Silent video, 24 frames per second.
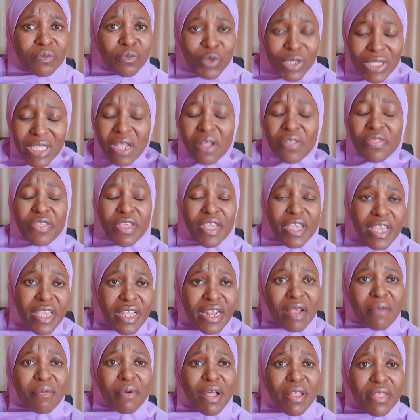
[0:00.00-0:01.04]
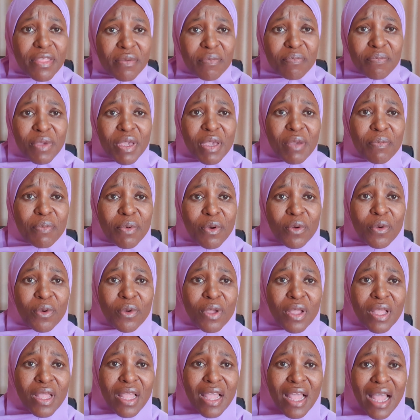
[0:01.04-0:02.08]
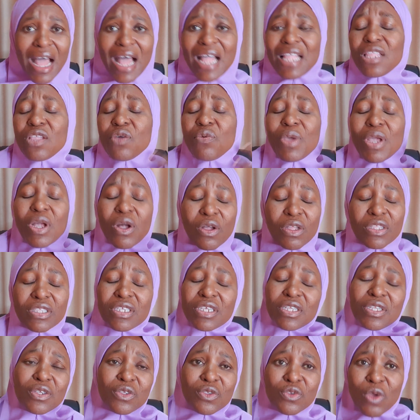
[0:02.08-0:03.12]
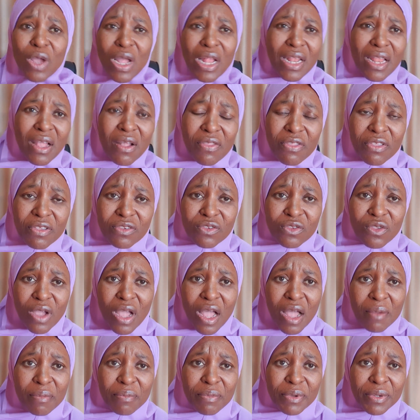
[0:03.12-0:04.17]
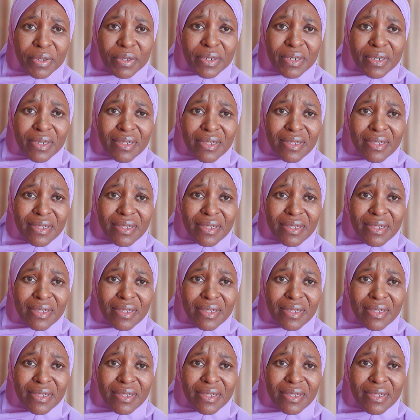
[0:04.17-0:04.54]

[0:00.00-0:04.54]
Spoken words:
Without thinking about the people. How do we continue to allow this to happen?